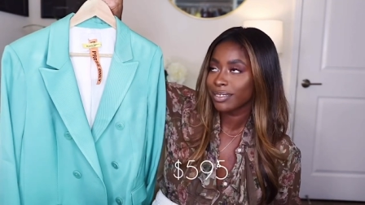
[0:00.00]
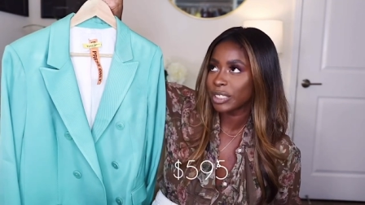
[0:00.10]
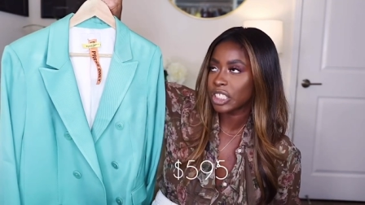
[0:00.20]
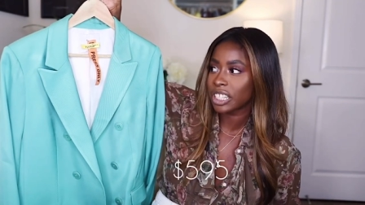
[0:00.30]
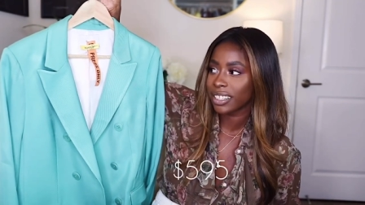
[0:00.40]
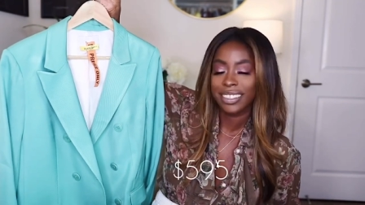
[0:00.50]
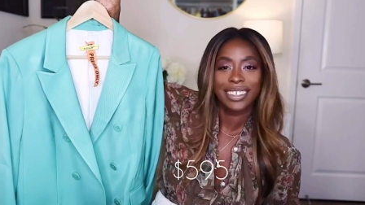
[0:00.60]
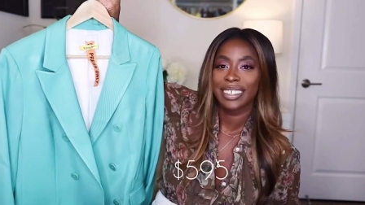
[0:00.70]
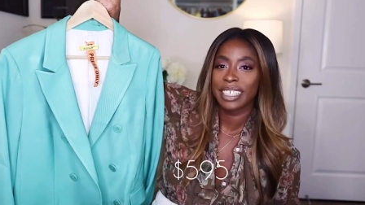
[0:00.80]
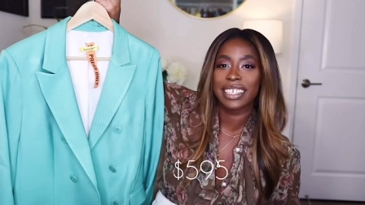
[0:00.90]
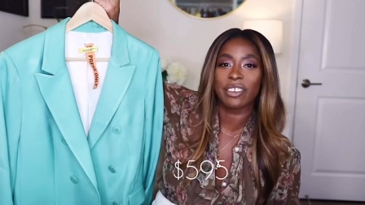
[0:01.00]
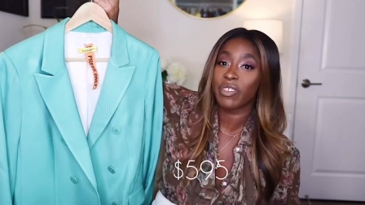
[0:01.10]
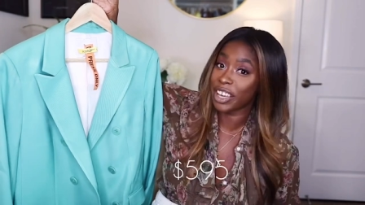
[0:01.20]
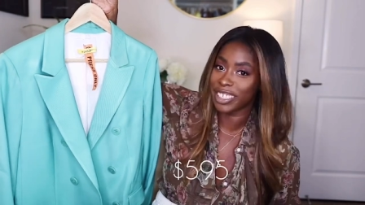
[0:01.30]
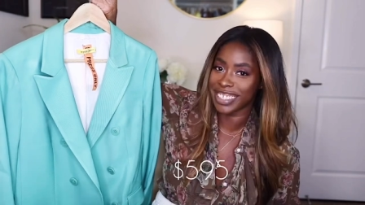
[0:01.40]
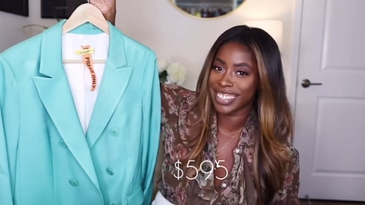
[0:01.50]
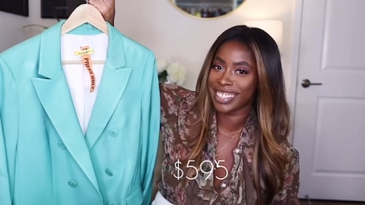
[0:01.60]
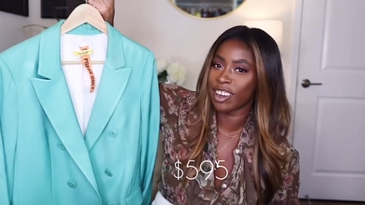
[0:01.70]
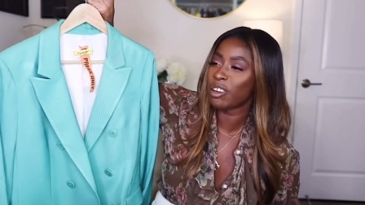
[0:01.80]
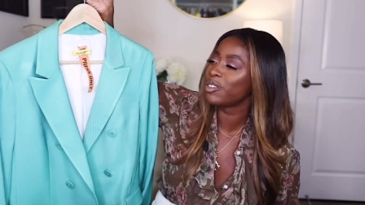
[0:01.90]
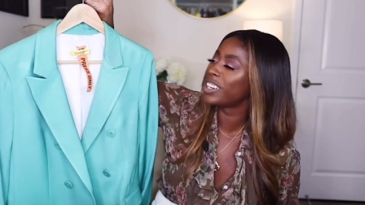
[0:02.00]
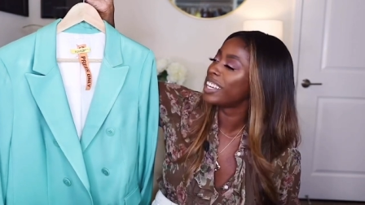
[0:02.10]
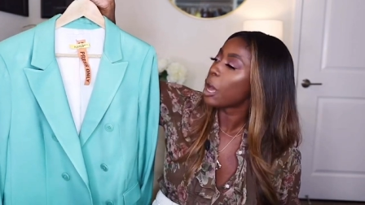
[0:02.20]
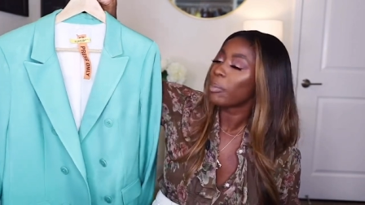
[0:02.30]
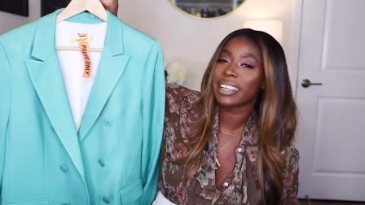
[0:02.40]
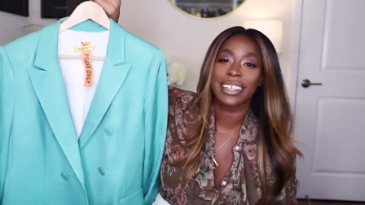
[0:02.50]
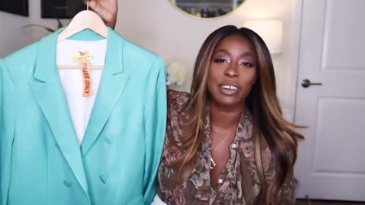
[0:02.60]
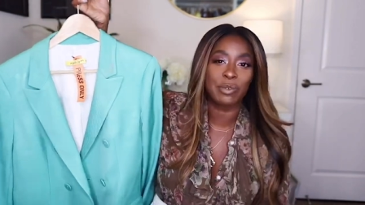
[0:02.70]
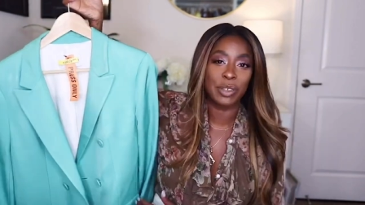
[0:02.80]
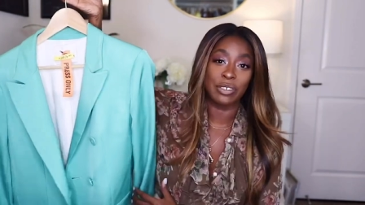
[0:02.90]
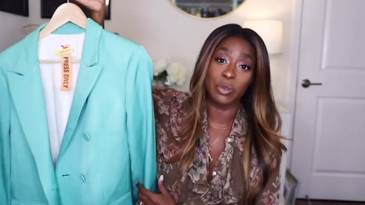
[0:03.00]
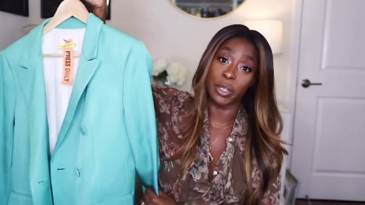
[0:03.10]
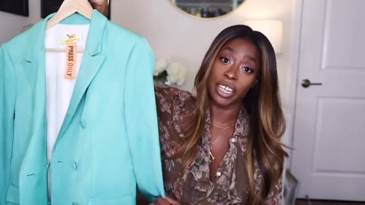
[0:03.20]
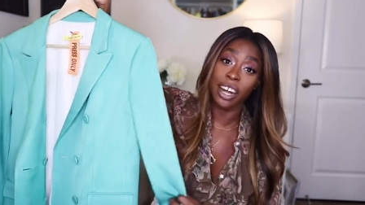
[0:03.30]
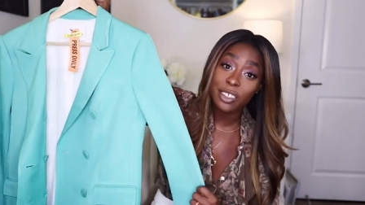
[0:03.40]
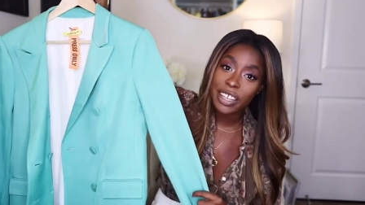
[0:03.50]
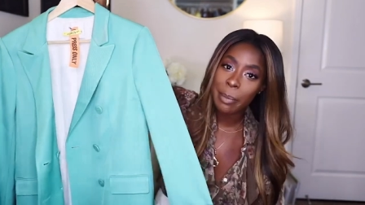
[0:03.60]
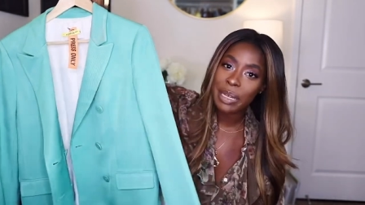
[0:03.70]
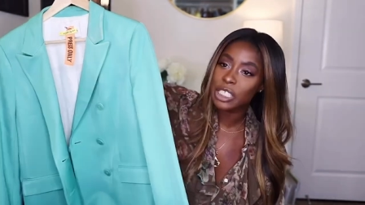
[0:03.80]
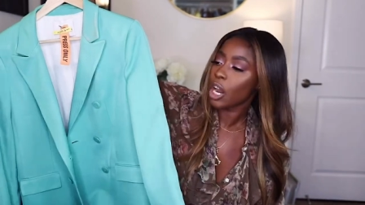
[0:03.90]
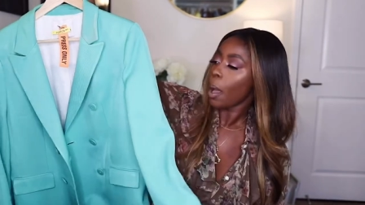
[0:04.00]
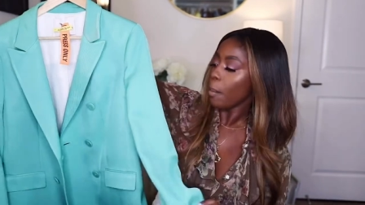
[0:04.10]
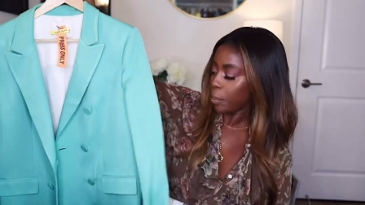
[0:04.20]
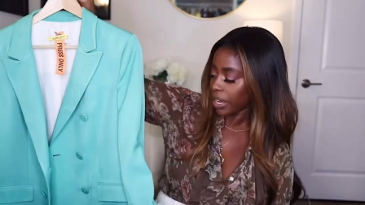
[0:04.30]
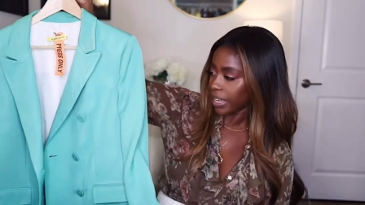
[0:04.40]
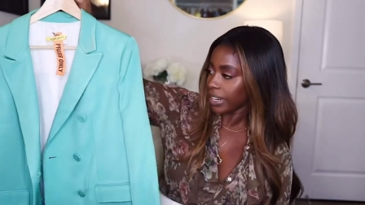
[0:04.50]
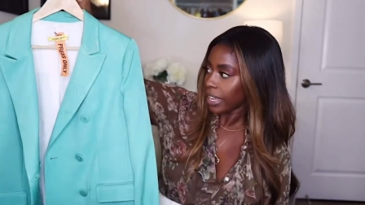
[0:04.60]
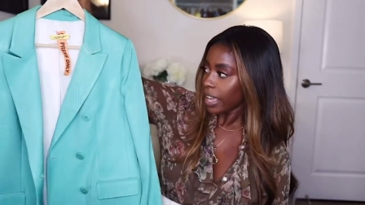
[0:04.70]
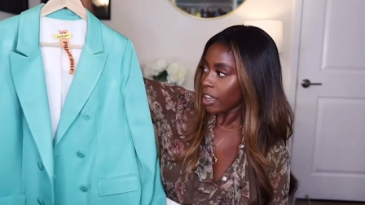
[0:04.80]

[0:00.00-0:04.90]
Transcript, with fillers: which is a fail in itself because I don't even wear color that much. But